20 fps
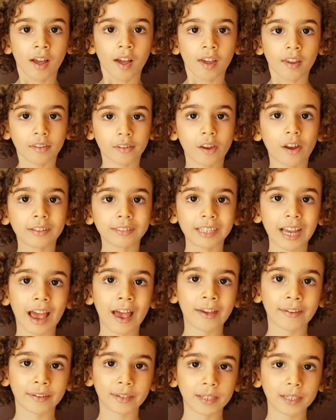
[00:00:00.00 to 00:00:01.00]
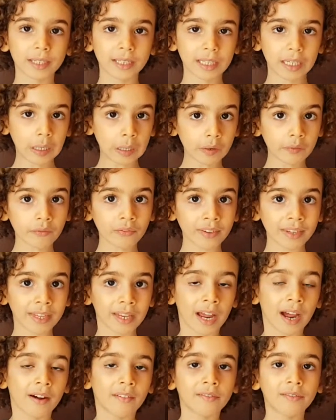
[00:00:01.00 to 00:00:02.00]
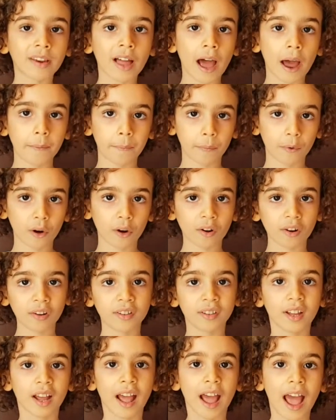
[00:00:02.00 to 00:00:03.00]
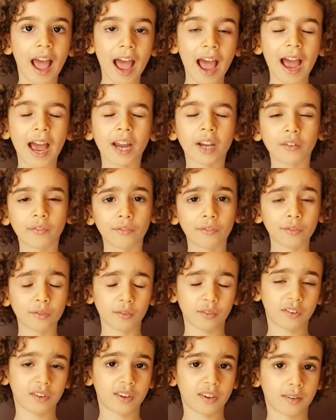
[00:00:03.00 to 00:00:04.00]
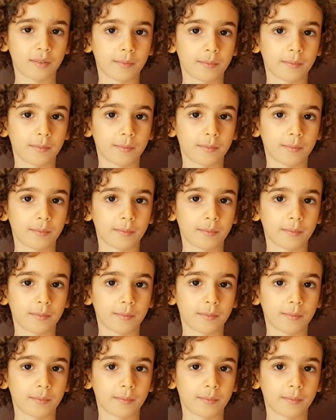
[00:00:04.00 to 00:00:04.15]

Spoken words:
such as leaves, flowers, and fruits.